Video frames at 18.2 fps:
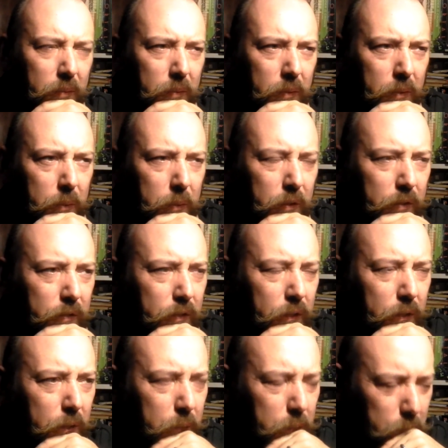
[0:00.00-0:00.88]
What was the
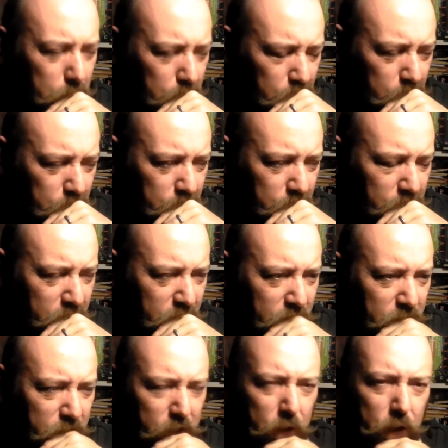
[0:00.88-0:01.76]
first one?
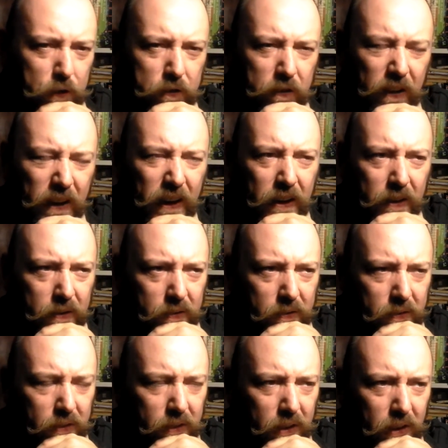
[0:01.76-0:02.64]
Sertraline,
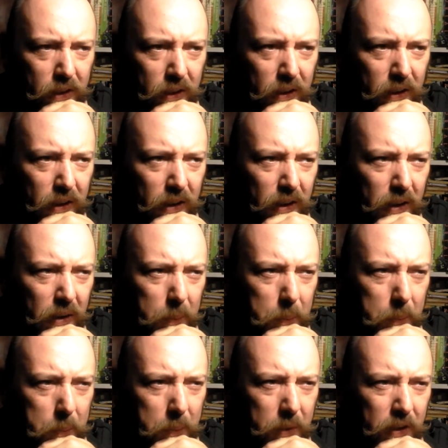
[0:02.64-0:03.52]

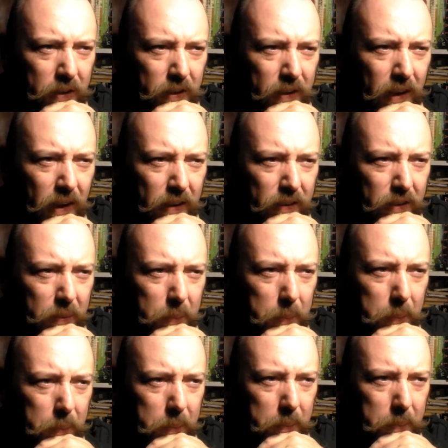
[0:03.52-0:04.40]

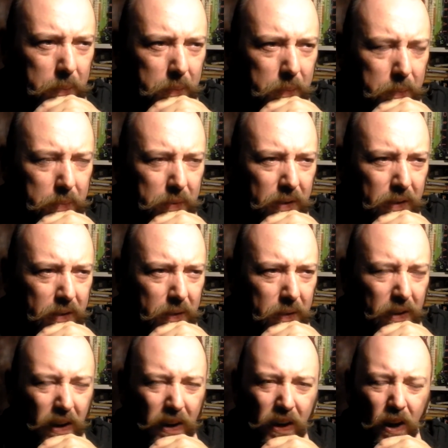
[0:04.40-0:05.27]

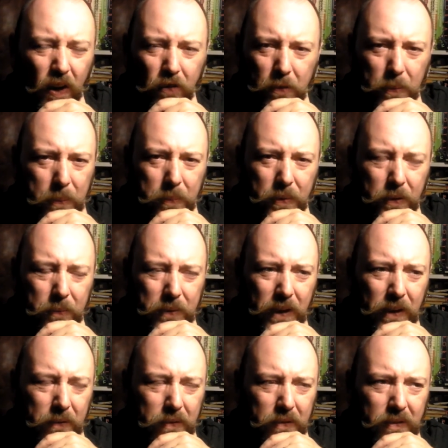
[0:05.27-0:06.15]
metazapram, I can't remember them
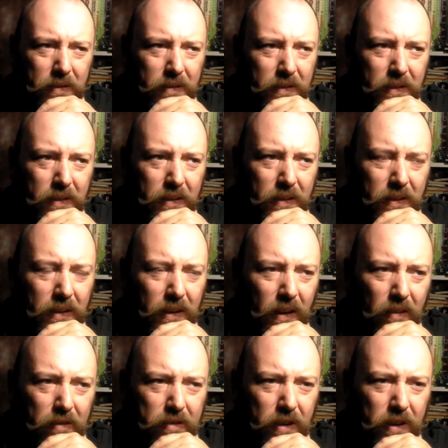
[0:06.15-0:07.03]
now.
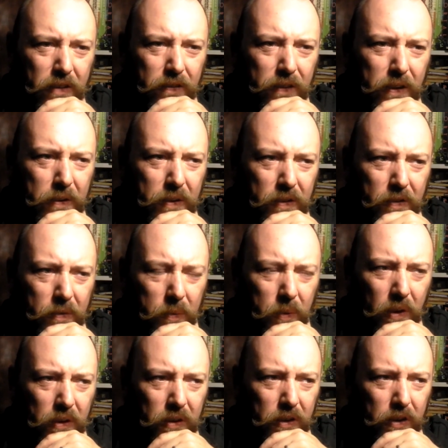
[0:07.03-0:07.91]
I've tried a few different
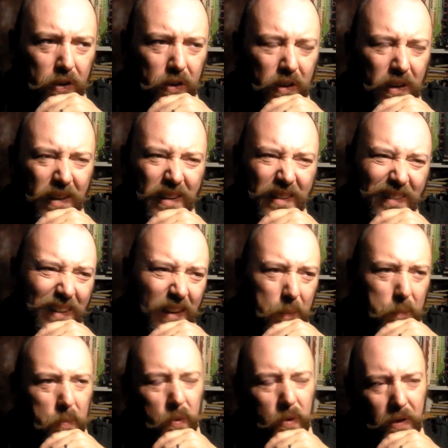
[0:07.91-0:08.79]
ones.
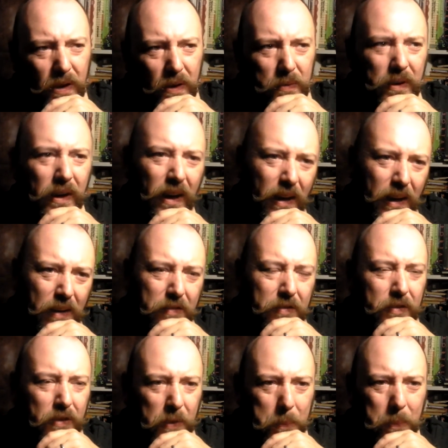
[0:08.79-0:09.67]
Some were okay
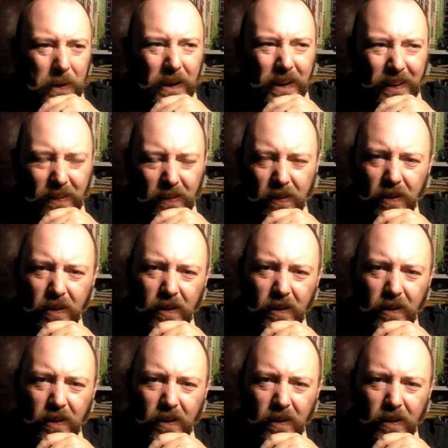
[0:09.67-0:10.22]
for a bit,